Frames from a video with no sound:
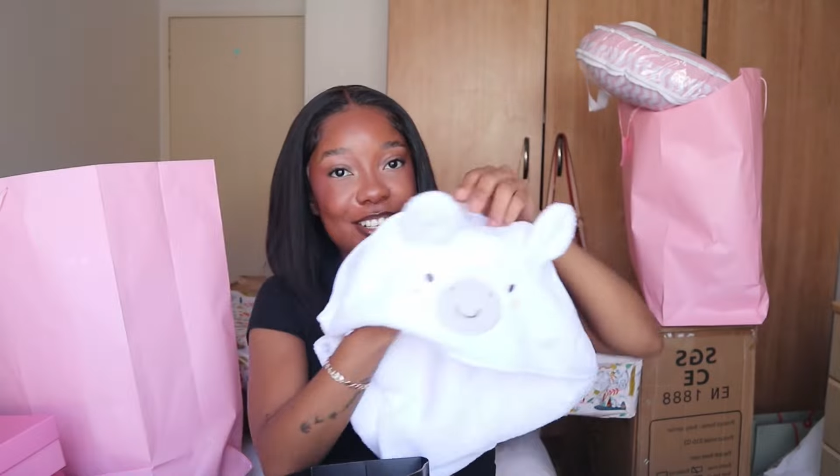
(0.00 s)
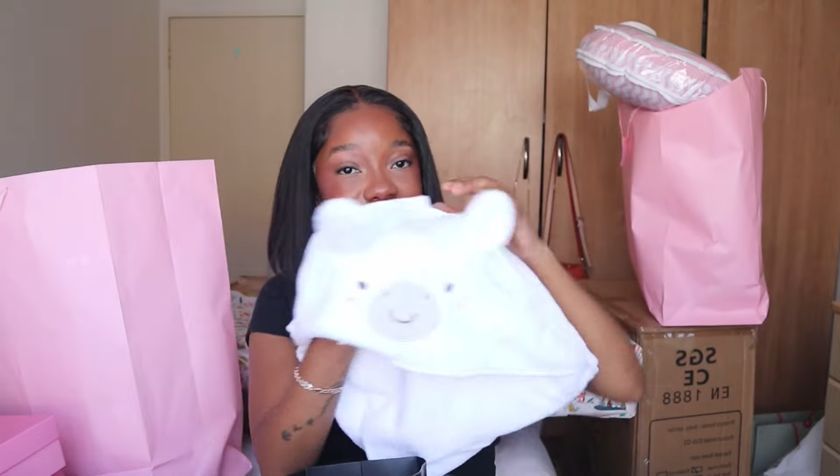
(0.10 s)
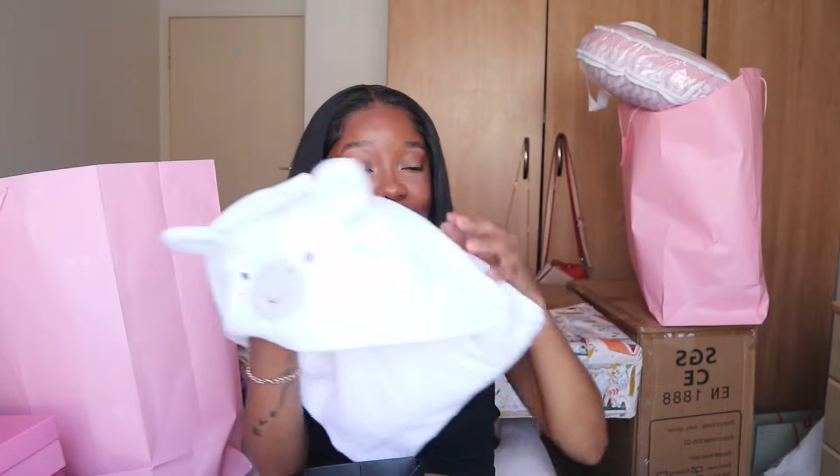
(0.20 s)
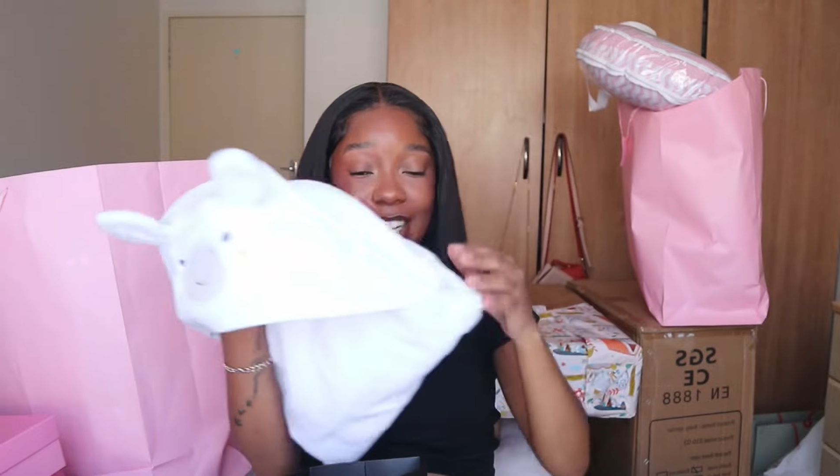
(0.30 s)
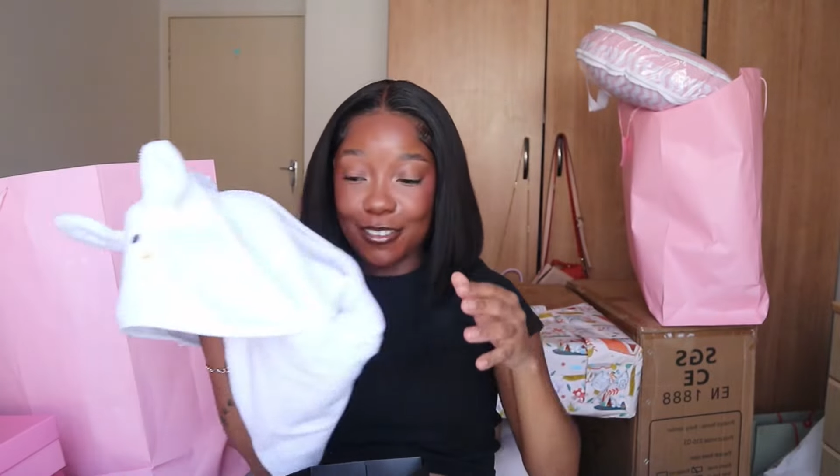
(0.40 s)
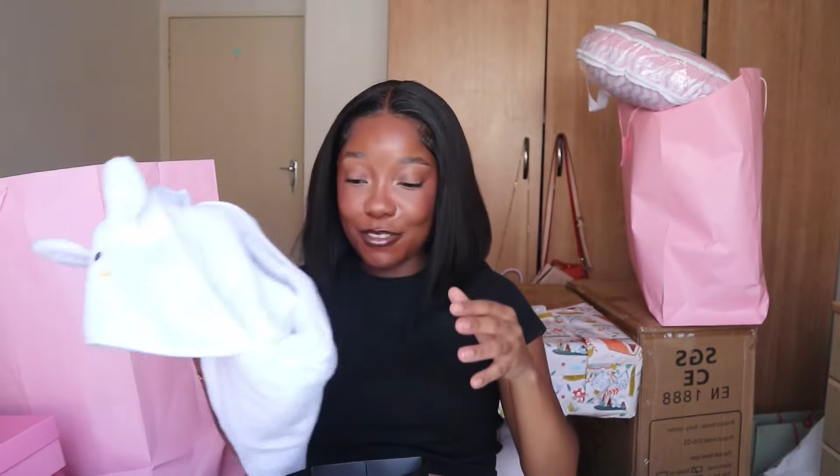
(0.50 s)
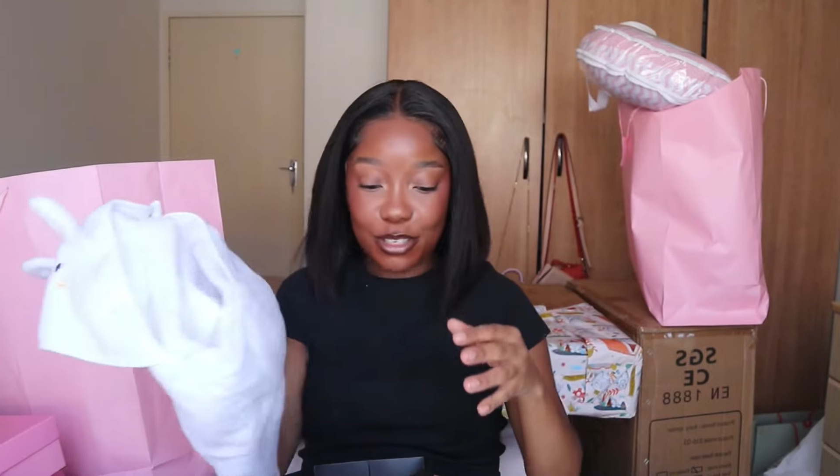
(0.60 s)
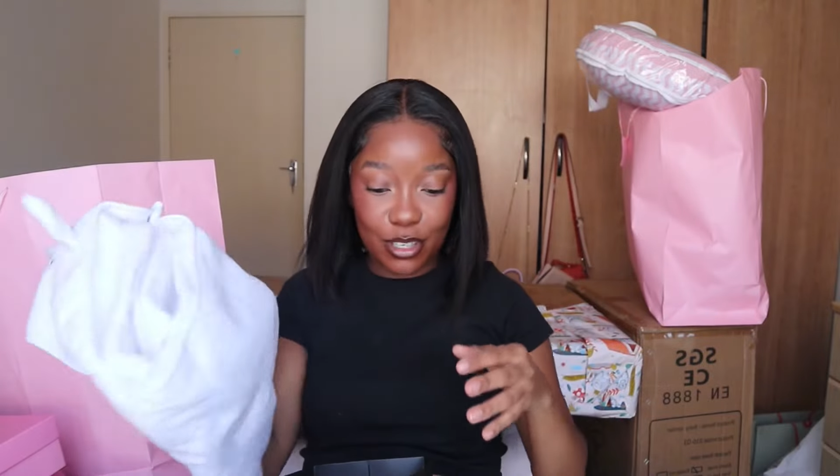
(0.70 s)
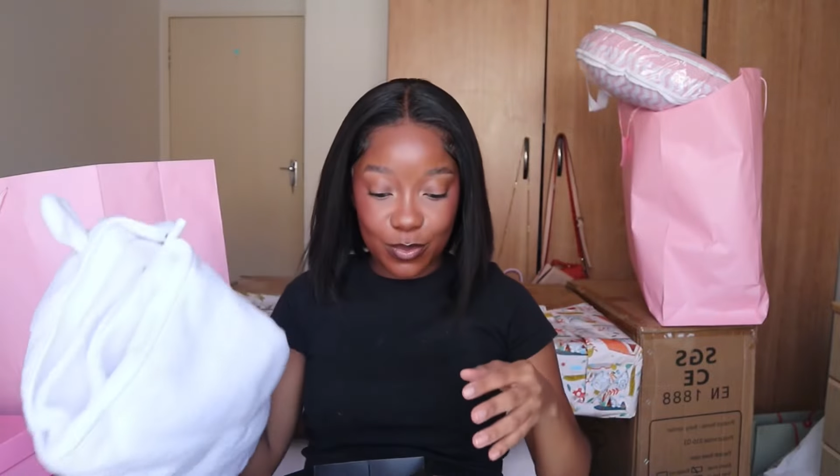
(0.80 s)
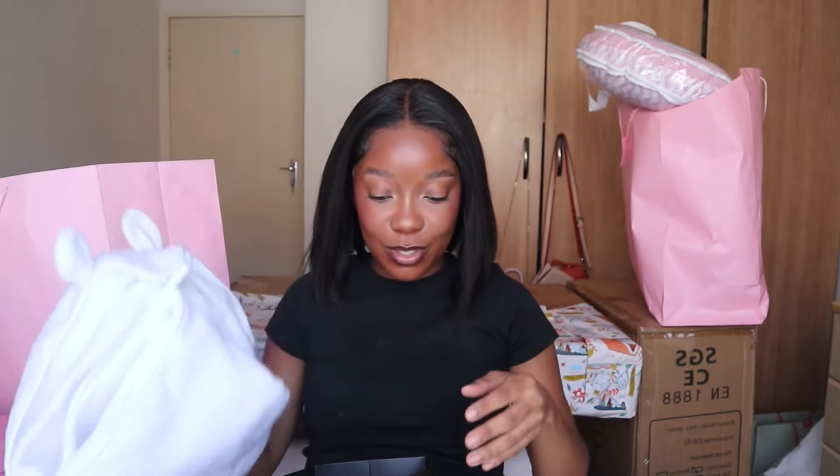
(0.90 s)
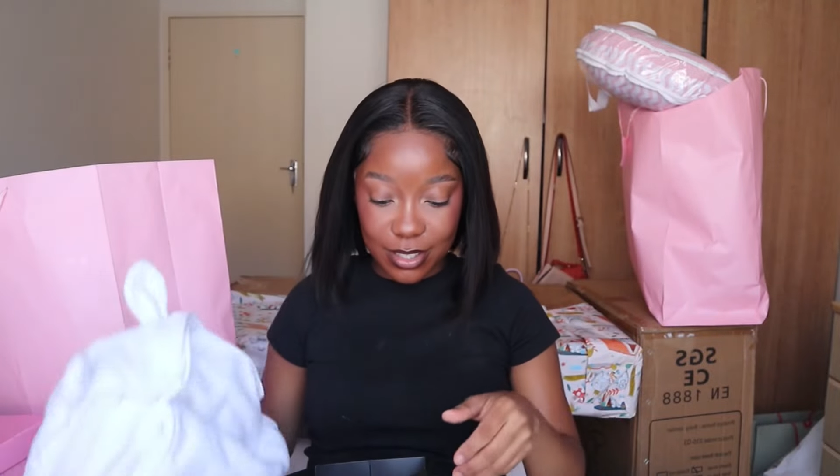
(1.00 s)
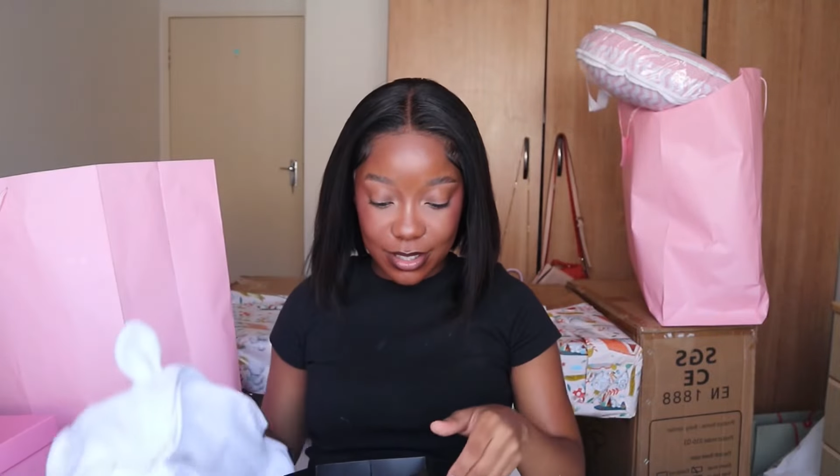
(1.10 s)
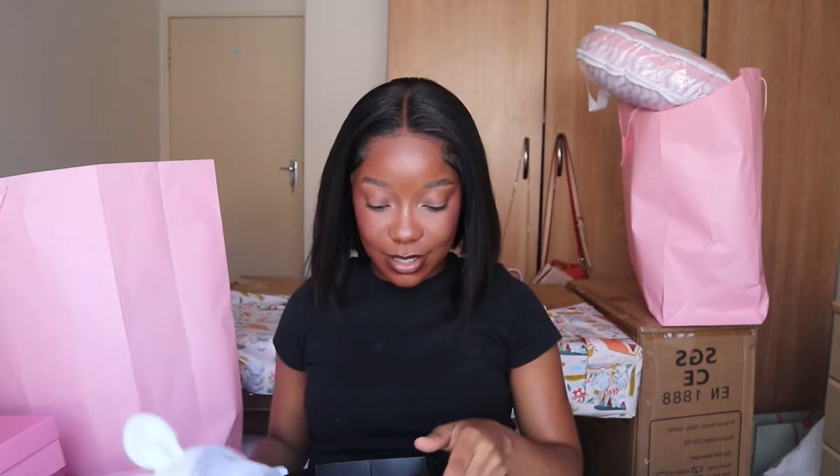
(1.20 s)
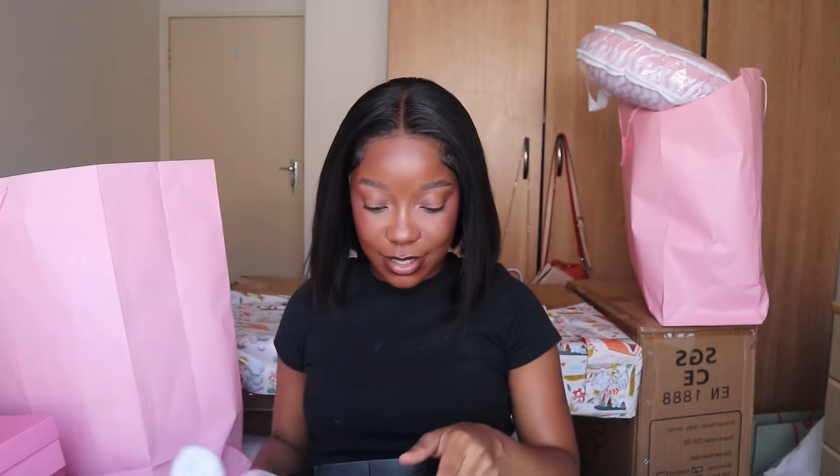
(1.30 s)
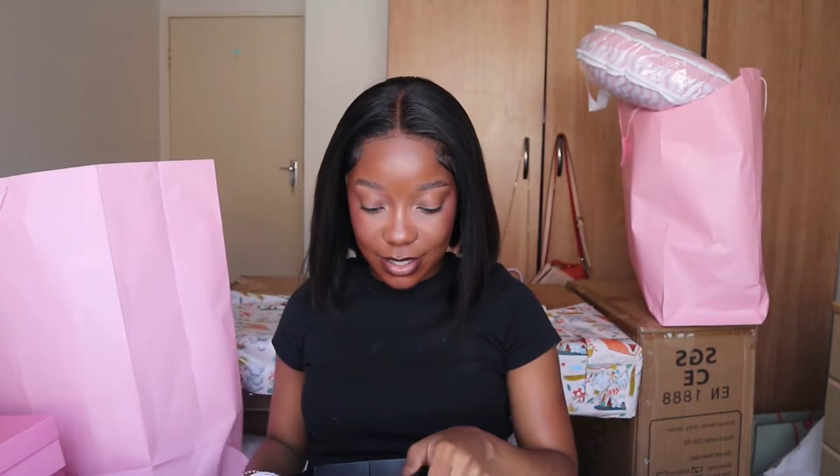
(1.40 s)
because I love hooded ones.